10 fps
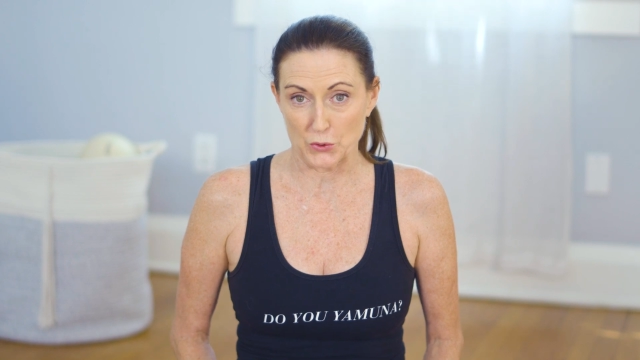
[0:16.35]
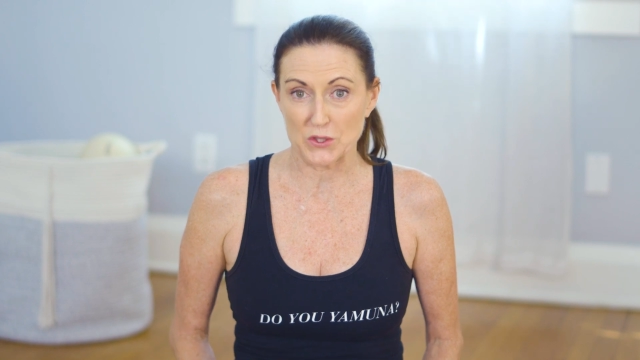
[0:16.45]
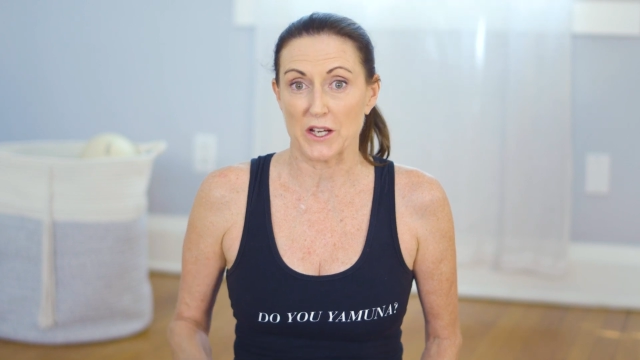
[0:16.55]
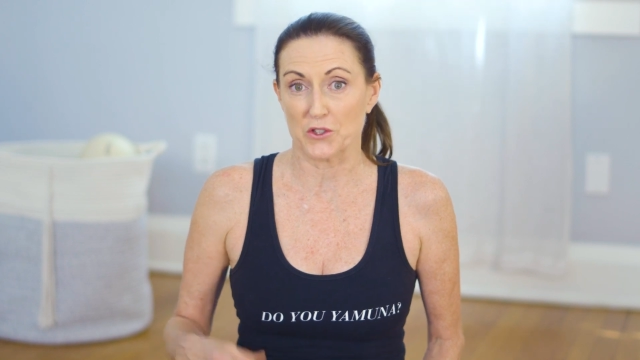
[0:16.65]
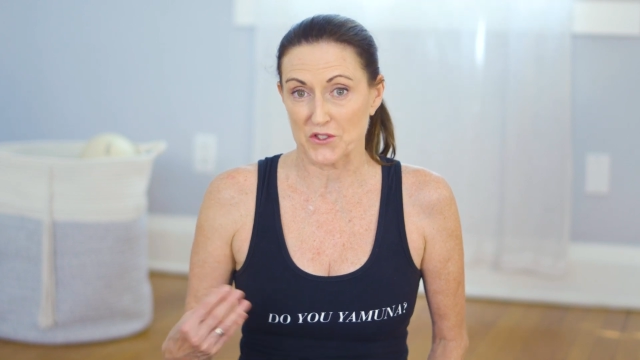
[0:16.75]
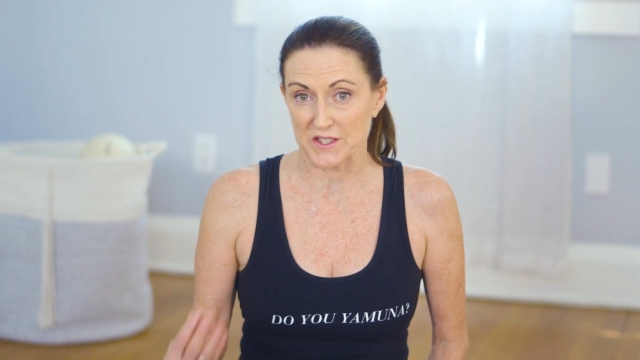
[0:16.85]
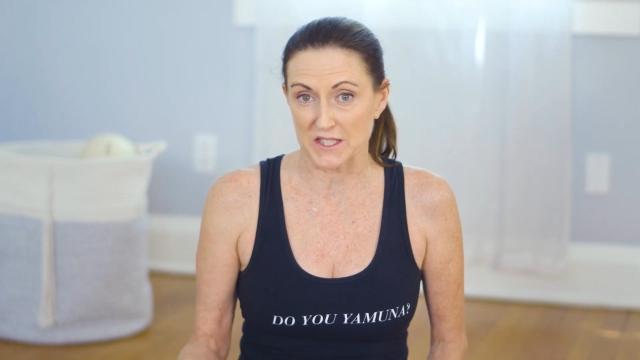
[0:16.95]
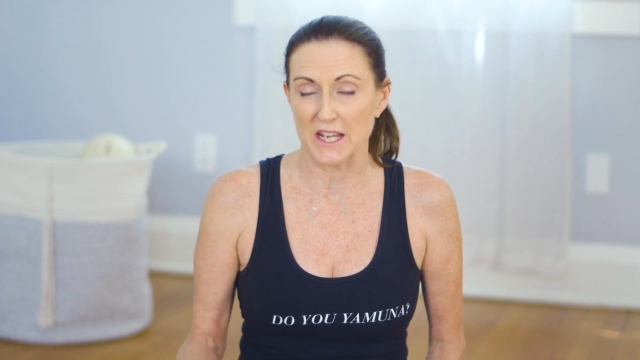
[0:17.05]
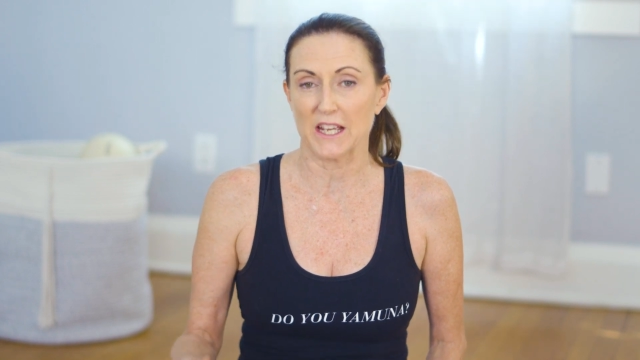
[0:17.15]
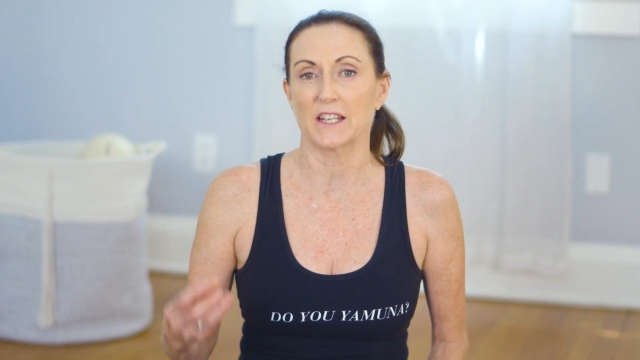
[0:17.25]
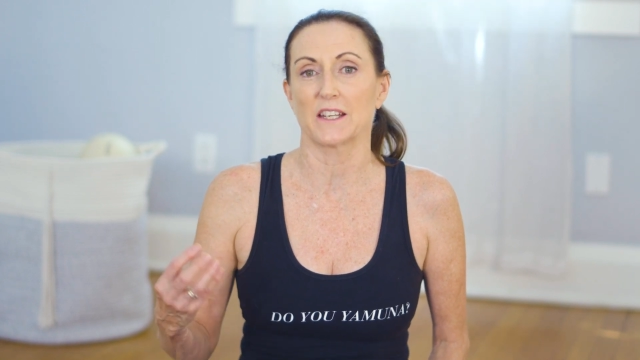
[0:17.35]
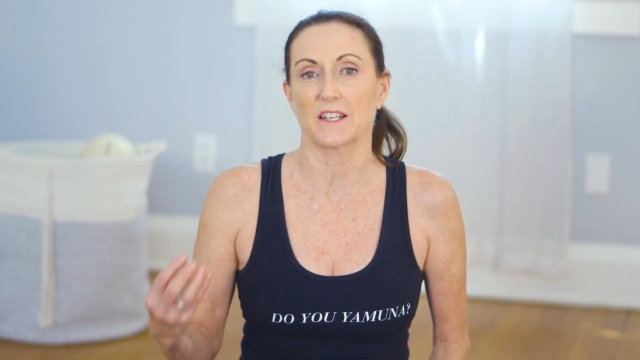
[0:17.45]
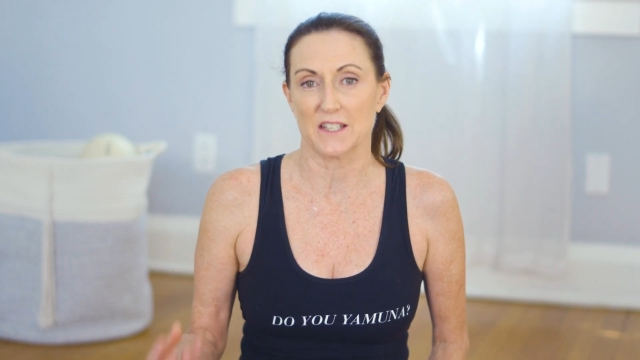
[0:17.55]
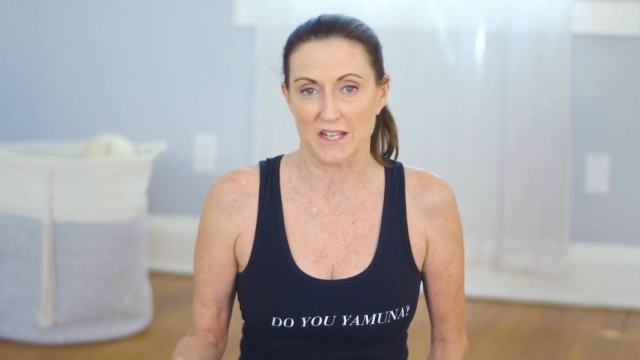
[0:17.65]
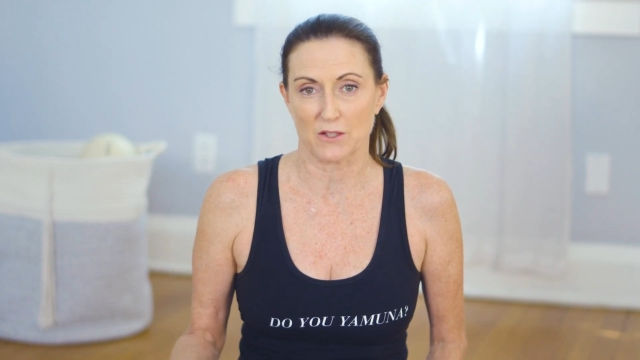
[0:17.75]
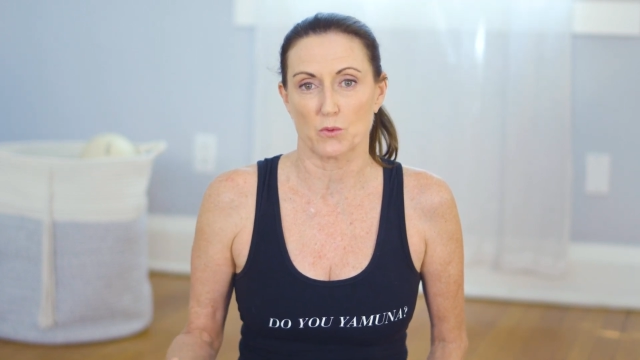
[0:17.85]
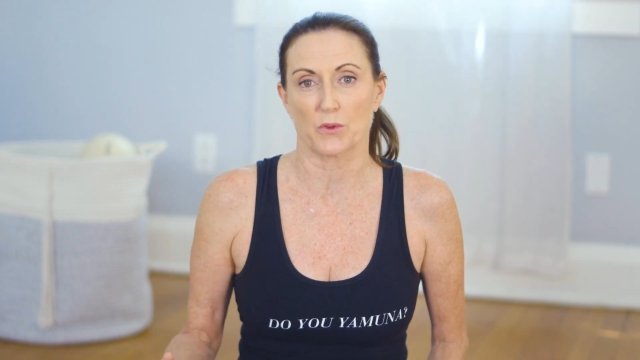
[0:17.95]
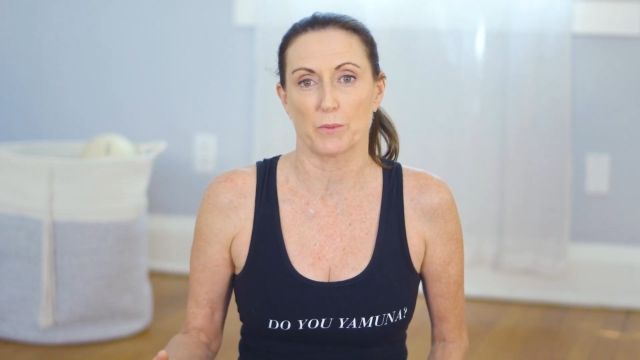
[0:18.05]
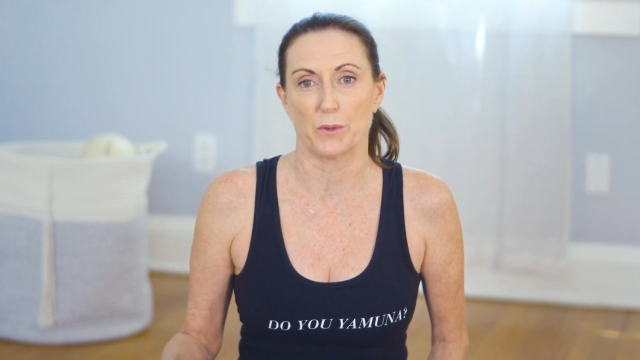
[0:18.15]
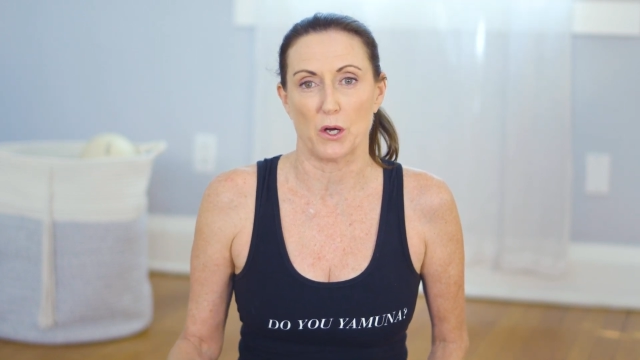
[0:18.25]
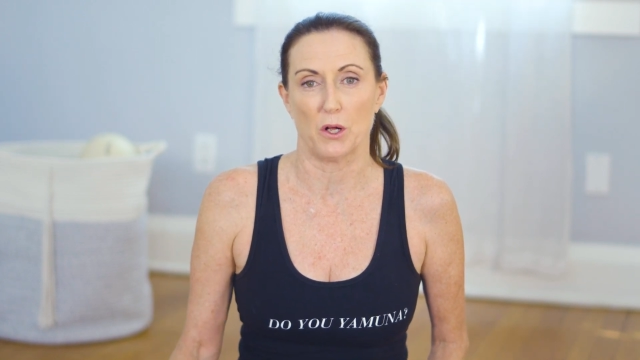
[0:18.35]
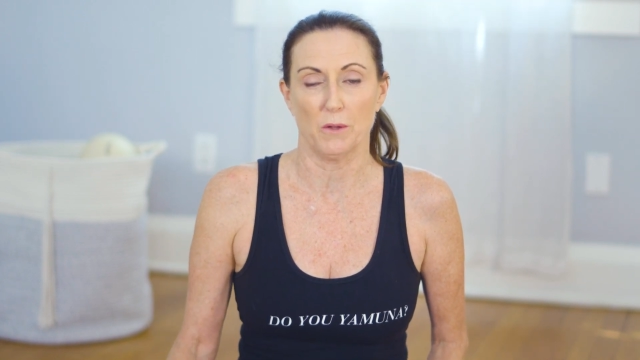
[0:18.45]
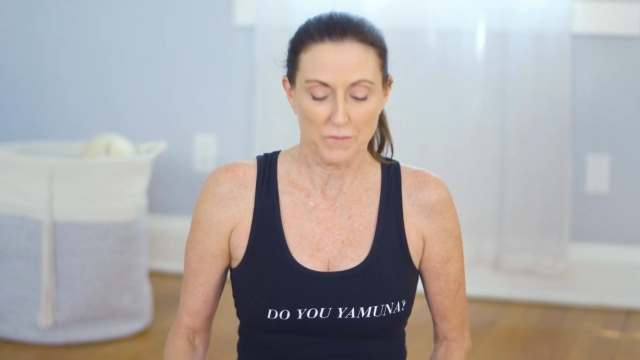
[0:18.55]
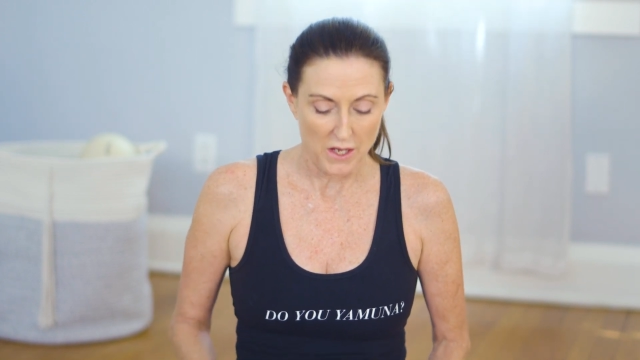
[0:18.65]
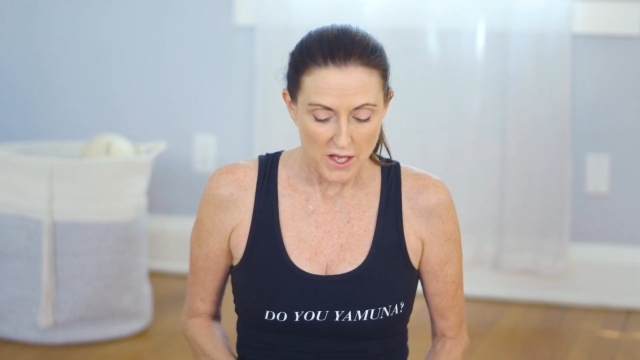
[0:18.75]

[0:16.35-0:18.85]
to understand and connect with the ball,